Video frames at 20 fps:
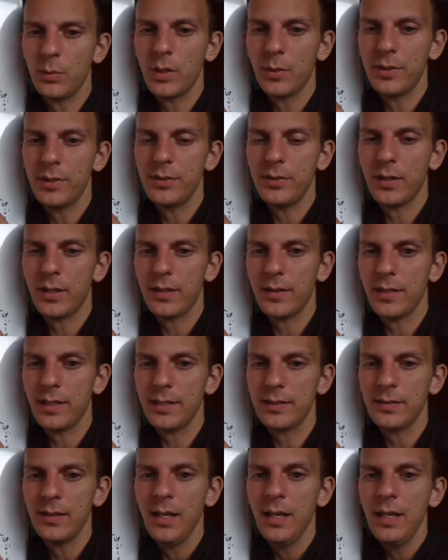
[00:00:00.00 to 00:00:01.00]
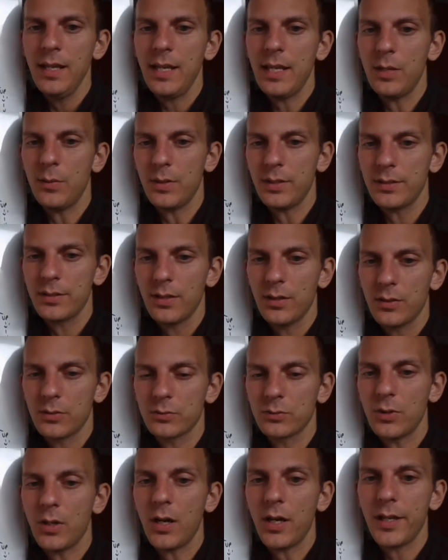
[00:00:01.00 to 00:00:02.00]
where we took this and it was
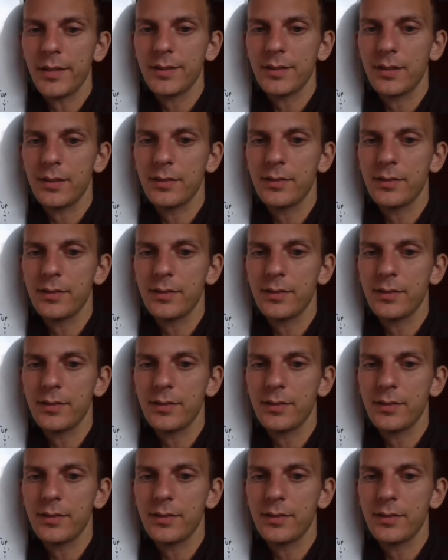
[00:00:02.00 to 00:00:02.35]
Ross